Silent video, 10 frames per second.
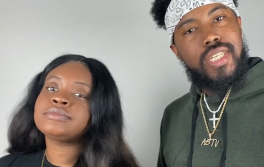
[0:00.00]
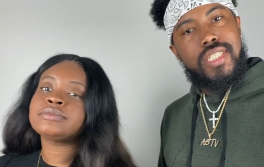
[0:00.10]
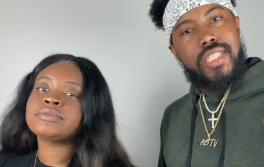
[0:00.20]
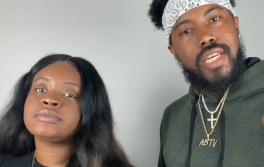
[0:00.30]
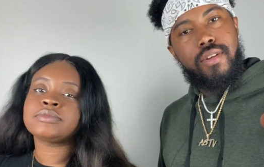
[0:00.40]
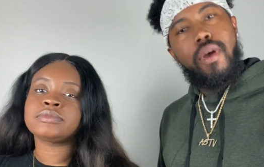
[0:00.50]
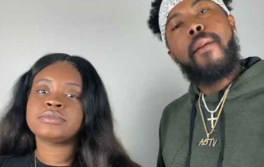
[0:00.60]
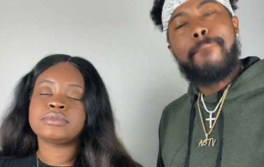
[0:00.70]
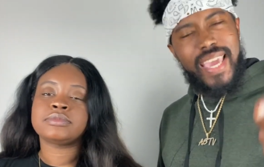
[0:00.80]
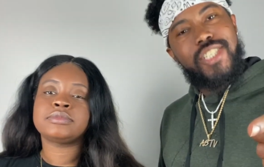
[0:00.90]
Speaker 1: this channel.
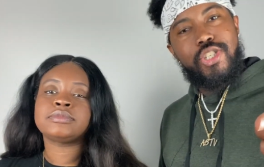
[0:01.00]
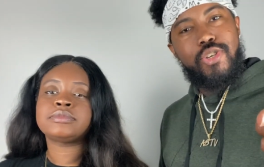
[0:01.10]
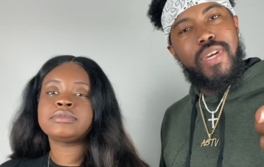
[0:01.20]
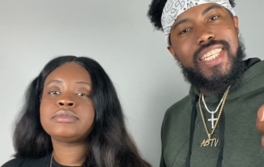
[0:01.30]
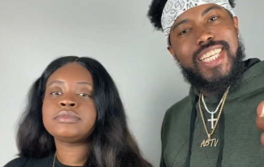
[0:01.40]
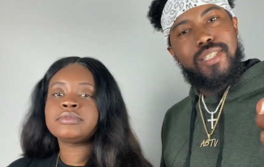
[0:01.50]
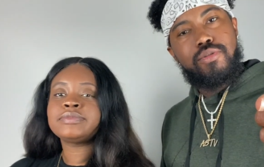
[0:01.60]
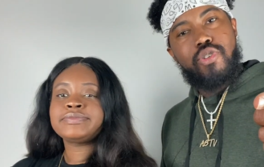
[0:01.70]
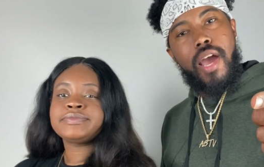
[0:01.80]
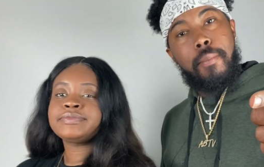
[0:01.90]
Make sure you hit that
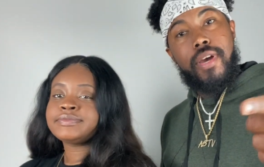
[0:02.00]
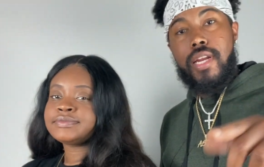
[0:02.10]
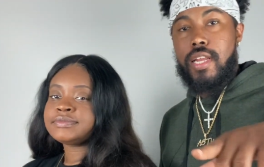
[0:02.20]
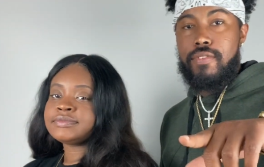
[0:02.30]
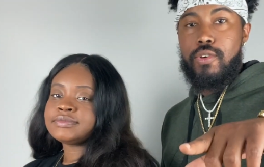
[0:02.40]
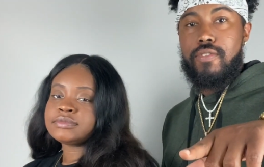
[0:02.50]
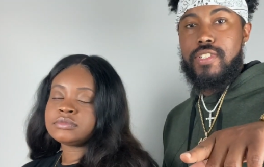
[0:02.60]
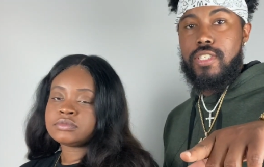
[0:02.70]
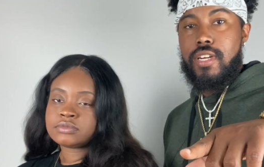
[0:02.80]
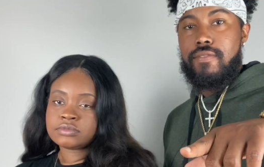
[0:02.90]
subscribe button. if you're a
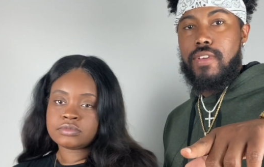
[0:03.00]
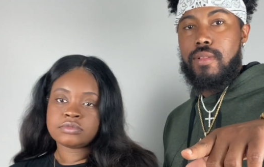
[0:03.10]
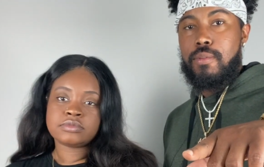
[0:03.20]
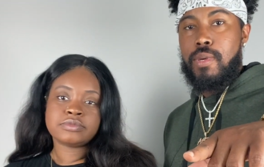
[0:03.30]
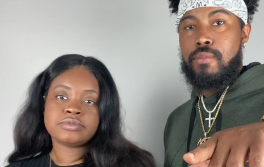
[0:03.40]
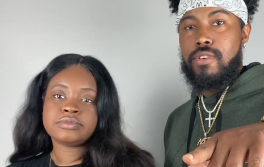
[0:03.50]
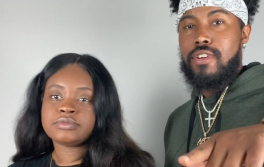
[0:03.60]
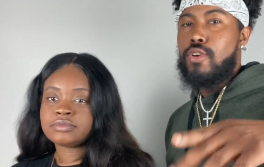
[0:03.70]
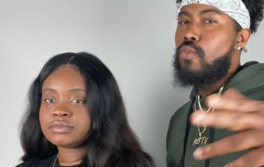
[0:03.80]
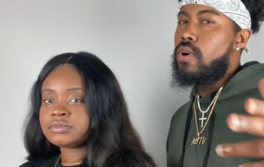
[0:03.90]
returning family member,
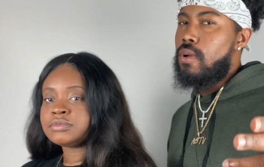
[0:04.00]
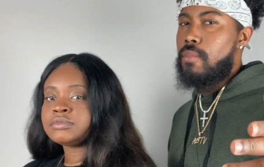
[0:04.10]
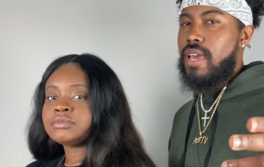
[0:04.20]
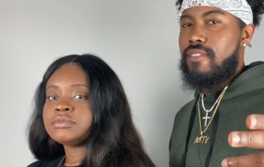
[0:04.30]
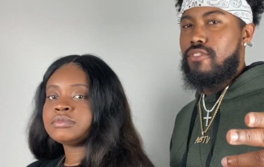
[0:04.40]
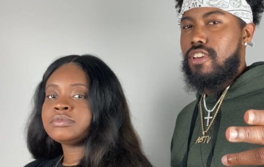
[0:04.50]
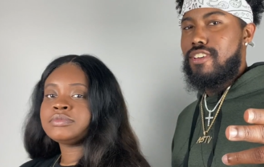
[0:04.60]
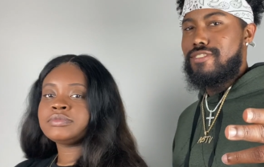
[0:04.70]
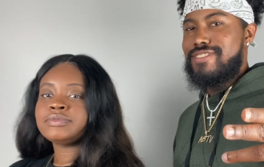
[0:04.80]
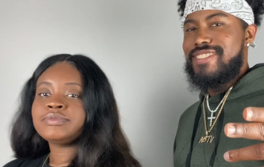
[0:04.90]
welcome back, fam.
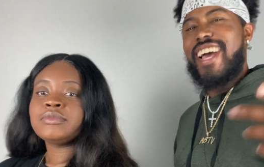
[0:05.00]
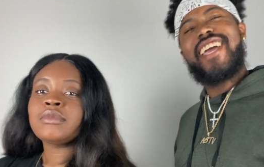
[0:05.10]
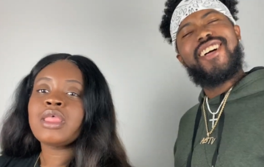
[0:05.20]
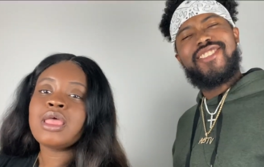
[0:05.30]
It's